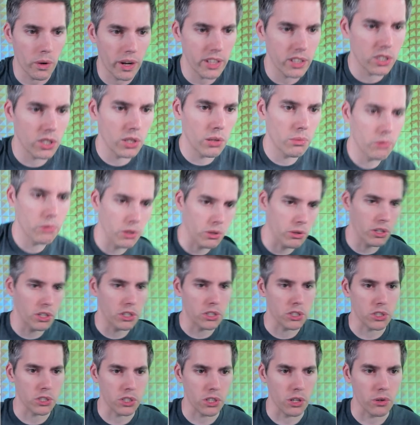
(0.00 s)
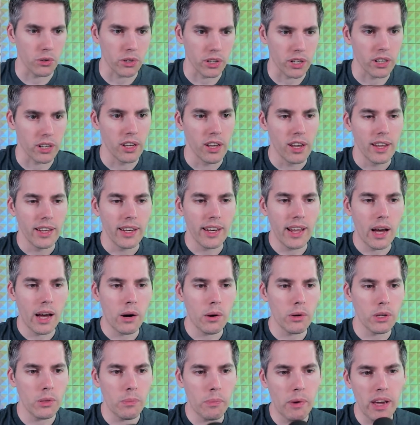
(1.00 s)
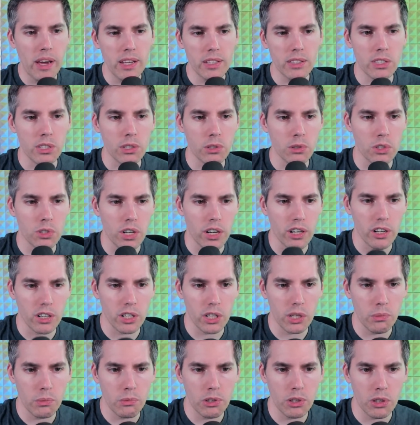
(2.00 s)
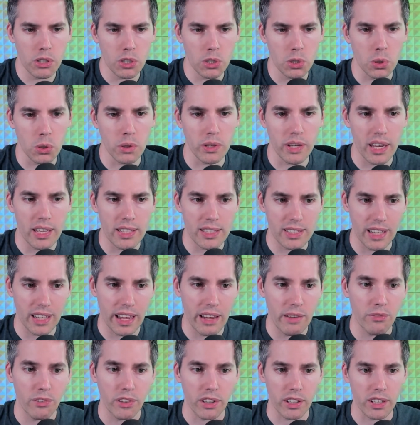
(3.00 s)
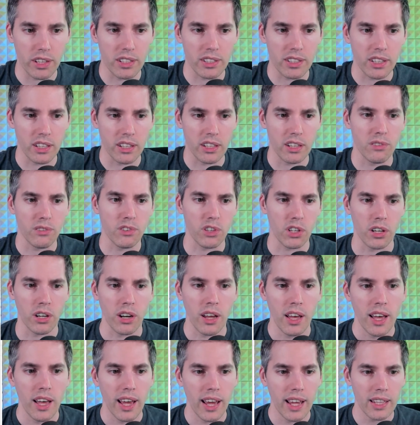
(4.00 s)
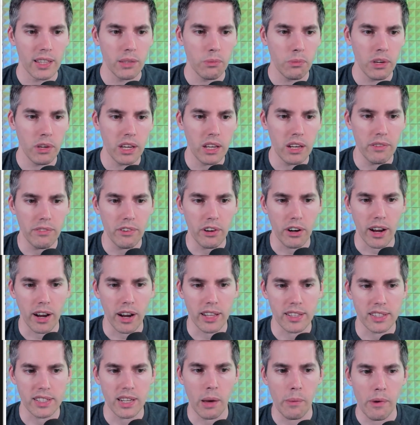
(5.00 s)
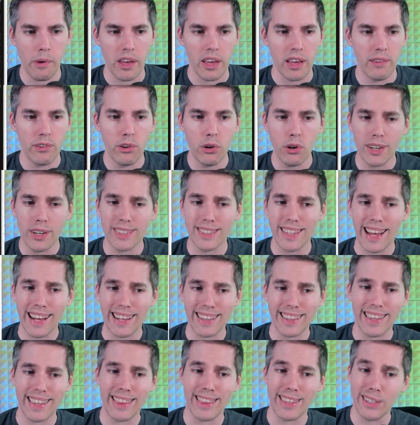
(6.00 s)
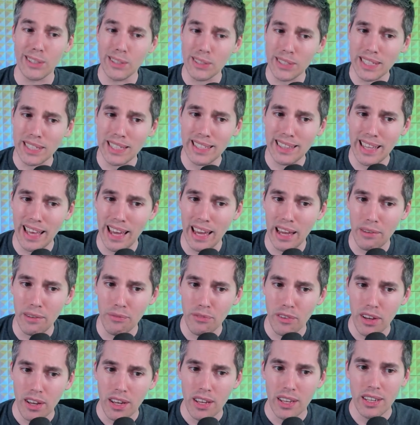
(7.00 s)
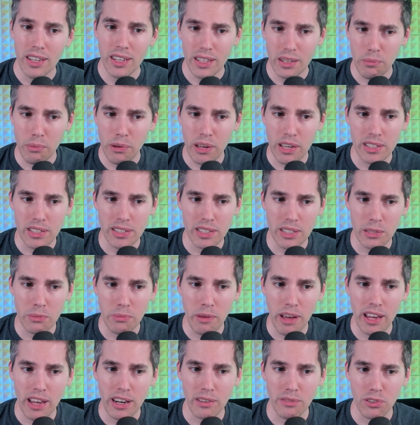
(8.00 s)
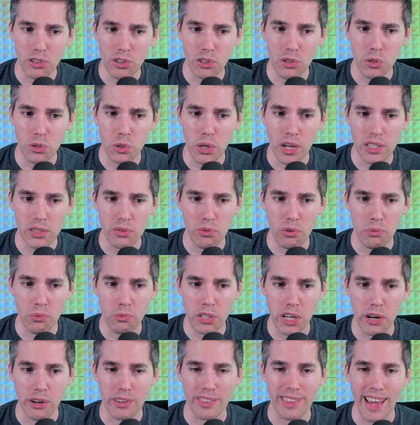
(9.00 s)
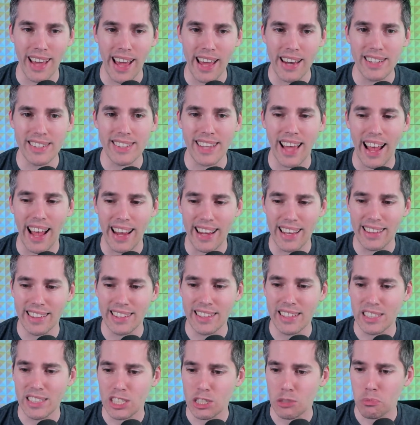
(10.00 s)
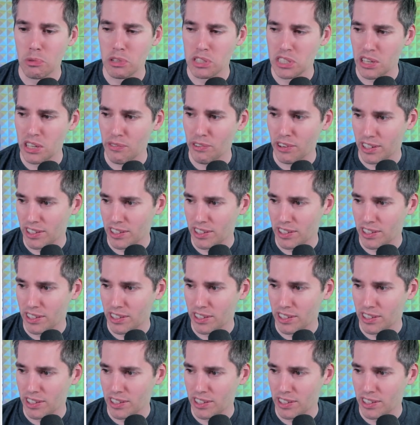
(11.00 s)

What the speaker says: human creature token. Now, you pay 2, target human you control gains lifelink until end of turn, and at the beginning of your end step, if you have exactly 13 life, you can pay 6 mana if you do transform Jaren. That is highly specific.